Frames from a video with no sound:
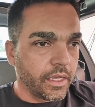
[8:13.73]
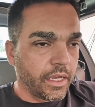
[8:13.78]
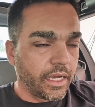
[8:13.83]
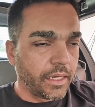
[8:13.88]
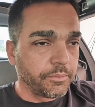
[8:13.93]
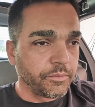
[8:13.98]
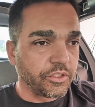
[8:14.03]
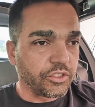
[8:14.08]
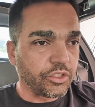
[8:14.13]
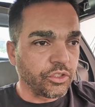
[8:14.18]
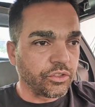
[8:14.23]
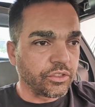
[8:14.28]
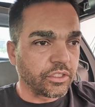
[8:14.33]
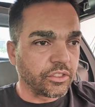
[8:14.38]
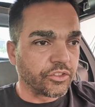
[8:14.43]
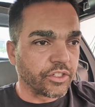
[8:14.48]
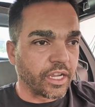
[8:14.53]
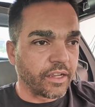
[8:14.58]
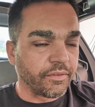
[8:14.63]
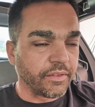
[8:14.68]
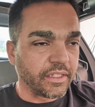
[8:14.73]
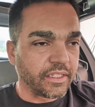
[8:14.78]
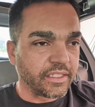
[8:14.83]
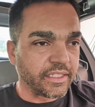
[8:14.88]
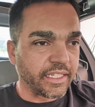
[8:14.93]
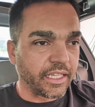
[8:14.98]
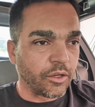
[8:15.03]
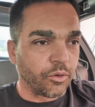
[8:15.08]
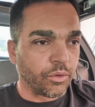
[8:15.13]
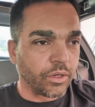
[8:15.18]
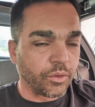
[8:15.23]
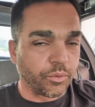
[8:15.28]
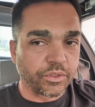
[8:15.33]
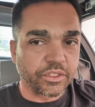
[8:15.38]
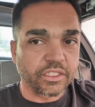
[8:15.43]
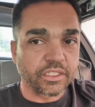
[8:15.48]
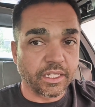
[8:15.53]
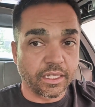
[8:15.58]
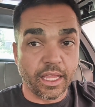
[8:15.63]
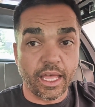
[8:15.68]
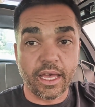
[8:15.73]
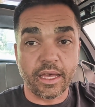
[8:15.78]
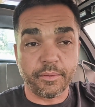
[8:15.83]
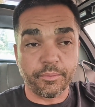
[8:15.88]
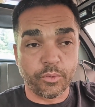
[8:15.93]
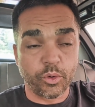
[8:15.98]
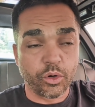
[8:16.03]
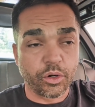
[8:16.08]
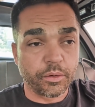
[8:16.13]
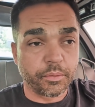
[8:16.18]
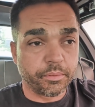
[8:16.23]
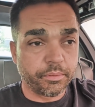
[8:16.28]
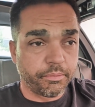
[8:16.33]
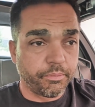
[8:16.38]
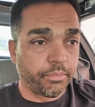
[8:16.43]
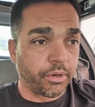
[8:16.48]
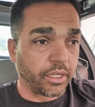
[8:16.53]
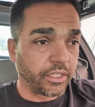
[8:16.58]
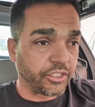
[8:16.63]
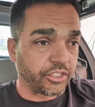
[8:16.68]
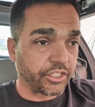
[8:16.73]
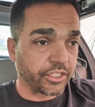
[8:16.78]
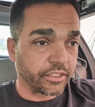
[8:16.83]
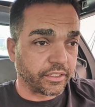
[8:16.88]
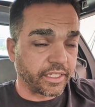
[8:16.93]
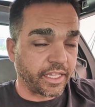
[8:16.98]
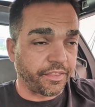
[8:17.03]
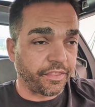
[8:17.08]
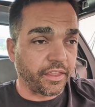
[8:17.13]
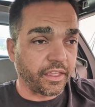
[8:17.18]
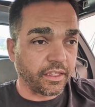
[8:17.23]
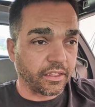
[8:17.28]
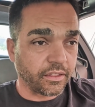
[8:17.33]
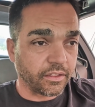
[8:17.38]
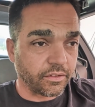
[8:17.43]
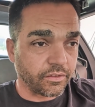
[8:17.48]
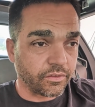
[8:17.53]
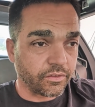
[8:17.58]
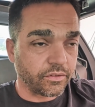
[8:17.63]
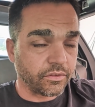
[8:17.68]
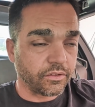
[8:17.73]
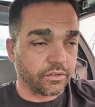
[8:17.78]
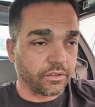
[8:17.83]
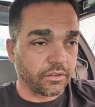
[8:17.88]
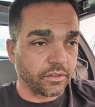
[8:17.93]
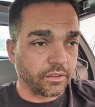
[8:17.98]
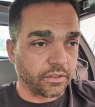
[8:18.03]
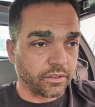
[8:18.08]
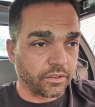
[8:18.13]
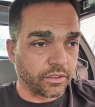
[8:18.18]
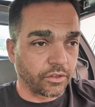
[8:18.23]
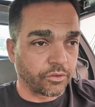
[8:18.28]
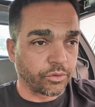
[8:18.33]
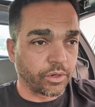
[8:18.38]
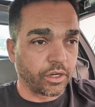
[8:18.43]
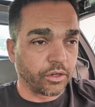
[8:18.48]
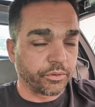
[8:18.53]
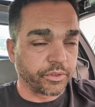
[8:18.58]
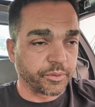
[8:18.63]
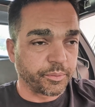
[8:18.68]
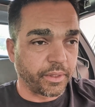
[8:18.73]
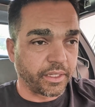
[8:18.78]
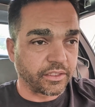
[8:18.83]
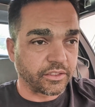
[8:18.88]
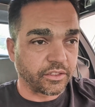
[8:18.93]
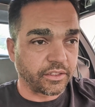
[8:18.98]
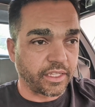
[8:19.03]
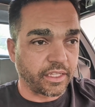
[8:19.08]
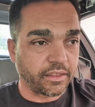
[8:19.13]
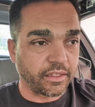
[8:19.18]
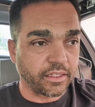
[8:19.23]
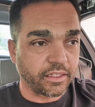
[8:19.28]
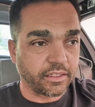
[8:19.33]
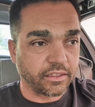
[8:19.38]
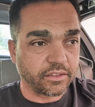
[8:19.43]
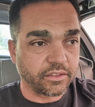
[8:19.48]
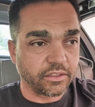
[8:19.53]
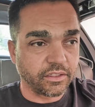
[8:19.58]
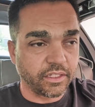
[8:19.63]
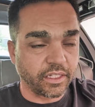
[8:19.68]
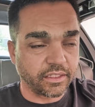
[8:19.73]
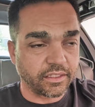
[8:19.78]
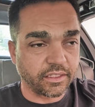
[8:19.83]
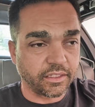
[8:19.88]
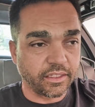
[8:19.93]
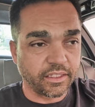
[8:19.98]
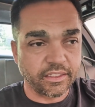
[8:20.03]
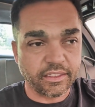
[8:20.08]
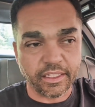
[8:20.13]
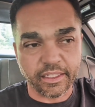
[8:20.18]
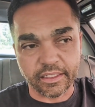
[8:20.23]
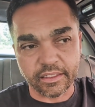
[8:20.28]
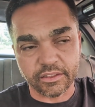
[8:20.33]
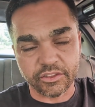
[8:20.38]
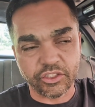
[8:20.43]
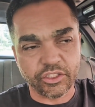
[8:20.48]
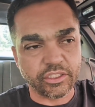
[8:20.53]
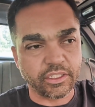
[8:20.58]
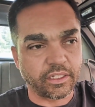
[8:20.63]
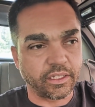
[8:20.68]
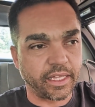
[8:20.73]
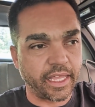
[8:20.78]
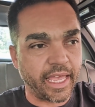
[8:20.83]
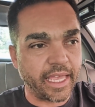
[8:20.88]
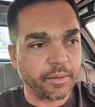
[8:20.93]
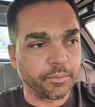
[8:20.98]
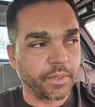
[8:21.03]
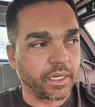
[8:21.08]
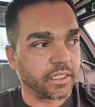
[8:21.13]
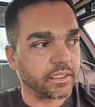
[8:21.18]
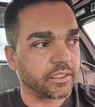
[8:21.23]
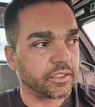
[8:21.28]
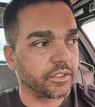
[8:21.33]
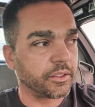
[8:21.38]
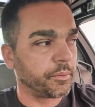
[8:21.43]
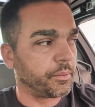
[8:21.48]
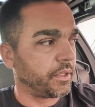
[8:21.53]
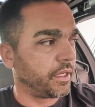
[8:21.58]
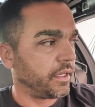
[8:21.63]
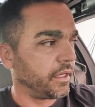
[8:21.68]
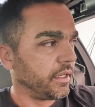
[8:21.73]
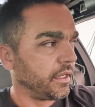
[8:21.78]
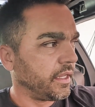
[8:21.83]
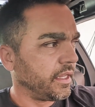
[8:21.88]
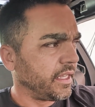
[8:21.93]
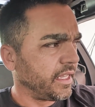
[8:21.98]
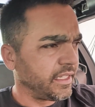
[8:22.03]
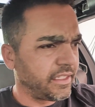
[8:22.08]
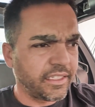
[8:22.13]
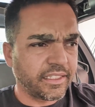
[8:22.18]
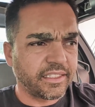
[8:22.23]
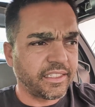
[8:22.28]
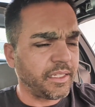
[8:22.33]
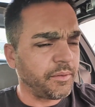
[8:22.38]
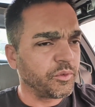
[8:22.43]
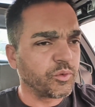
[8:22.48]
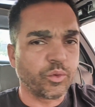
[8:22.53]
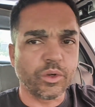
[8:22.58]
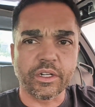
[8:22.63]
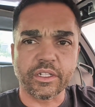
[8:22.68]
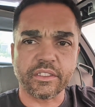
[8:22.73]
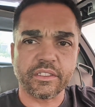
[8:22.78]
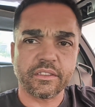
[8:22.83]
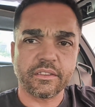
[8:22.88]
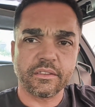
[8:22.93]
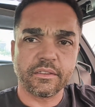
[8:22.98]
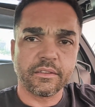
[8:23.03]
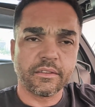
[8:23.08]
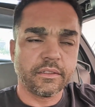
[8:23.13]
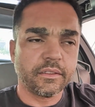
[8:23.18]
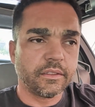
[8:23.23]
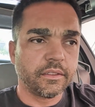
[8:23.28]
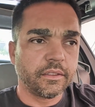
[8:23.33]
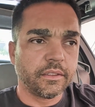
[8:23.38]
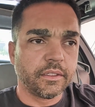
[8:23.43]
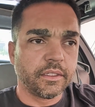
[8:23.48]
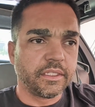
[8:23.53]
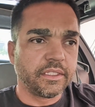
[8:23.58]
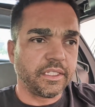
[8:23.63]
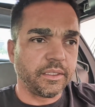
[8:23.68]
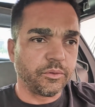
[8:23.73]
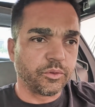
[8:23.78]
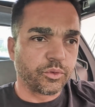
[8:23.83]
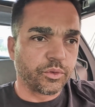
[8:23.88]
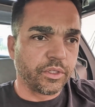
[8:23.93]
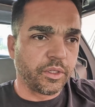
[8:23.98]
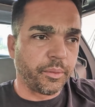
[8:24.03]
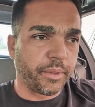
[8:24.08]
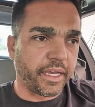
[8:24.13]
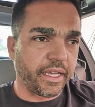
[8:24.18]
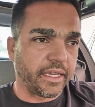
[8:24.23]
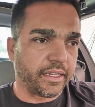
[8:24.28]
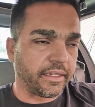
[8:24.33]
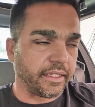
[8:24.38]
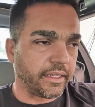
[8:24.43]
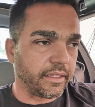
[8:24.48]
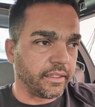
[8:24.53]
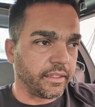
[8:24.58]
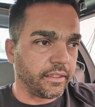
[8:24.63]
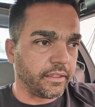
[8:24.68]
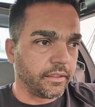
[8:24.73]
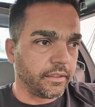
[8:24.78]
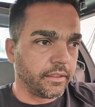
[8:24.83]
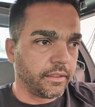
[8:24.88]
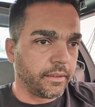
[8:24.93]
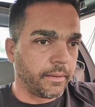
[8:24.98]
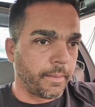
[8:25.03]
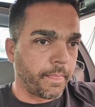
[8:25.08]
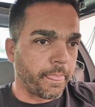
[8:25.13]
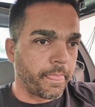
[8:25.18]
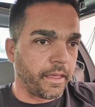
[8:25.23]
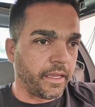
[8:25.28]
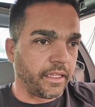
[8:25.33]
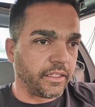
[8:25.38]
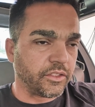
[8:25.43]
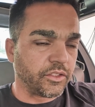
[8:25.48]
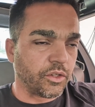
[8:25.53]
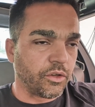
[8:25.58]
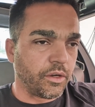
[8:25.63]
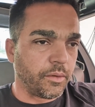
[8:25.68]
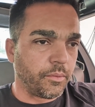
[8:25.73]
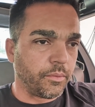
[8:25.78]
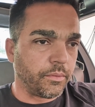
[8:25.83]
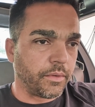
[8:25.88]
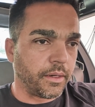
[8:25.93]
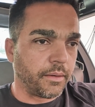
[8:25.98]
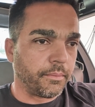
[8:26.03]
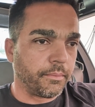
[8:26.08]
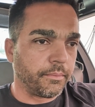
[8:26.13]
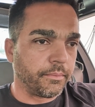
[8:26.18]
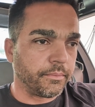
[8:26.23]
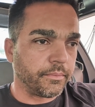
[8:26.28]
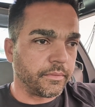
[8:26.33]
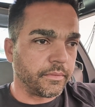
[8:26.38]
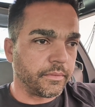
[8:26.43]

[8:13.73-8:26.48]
I'm just used to driving the ZL1, which is a lot more punchier. That thing, the throttle response on that thing is nuts, and this thing is just a lag monster. But it just seems worse. It seems real bad lately, and so I'm